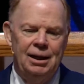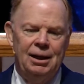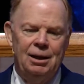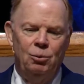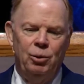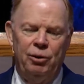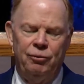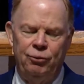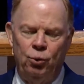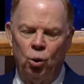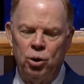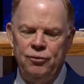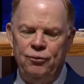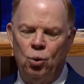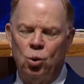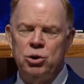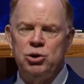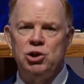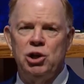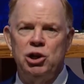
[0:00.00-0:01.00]
We had
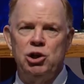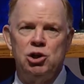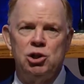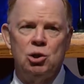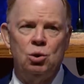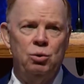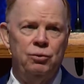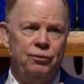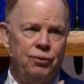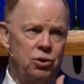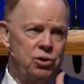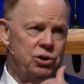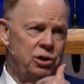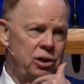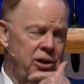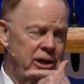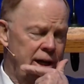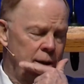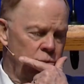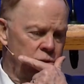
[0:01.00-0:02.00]
44 in Sunday school the first
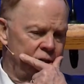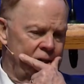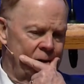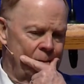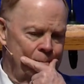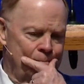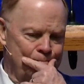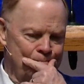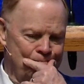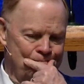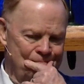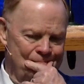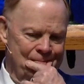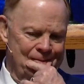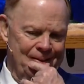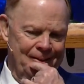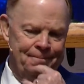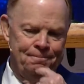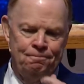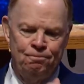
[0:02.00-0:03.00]
Sunday I was there.
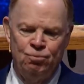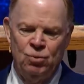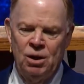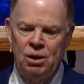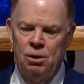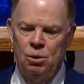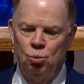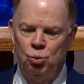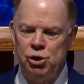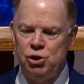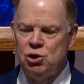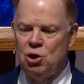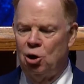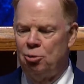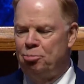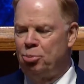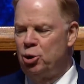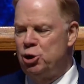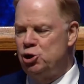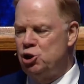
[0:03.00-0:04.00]
We
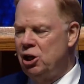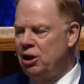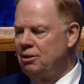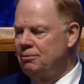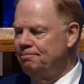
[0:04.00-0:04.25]
started preaching.